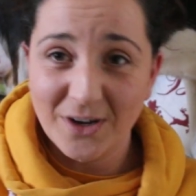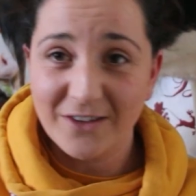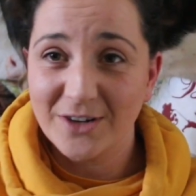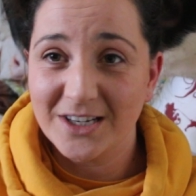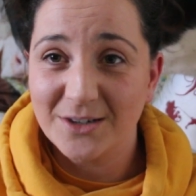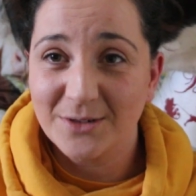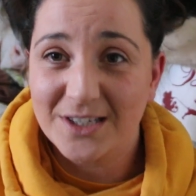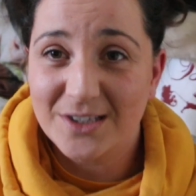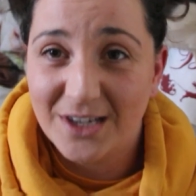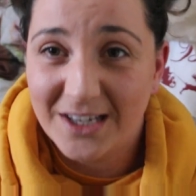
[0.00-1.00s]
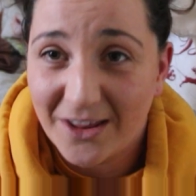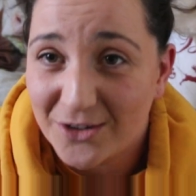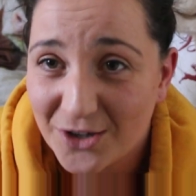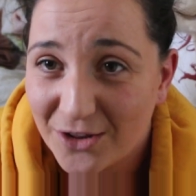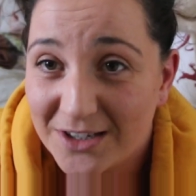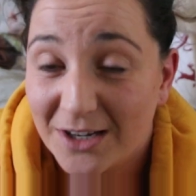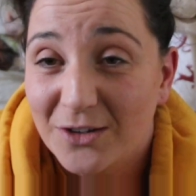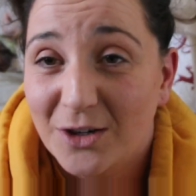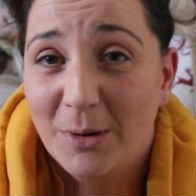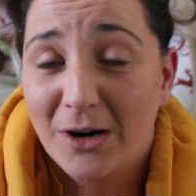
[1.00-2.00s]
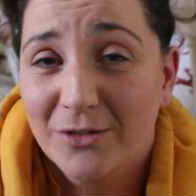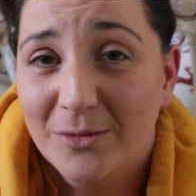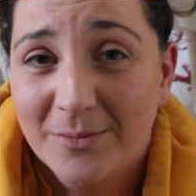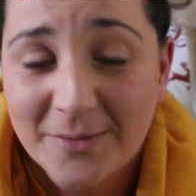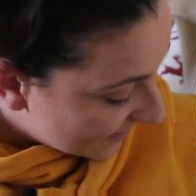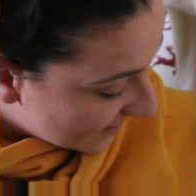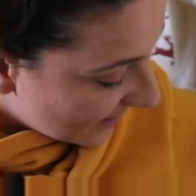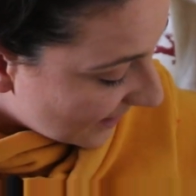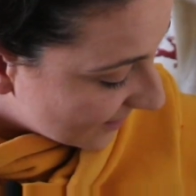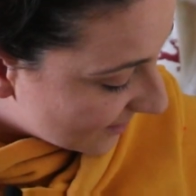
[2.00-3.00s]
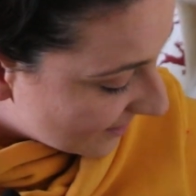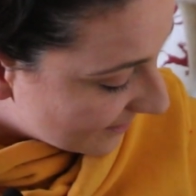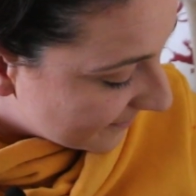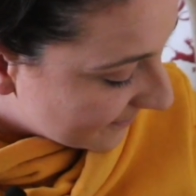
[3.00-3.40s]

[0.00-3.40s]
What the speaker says: have no idea what he's looking at. There's nothing down there apart from... Is it this?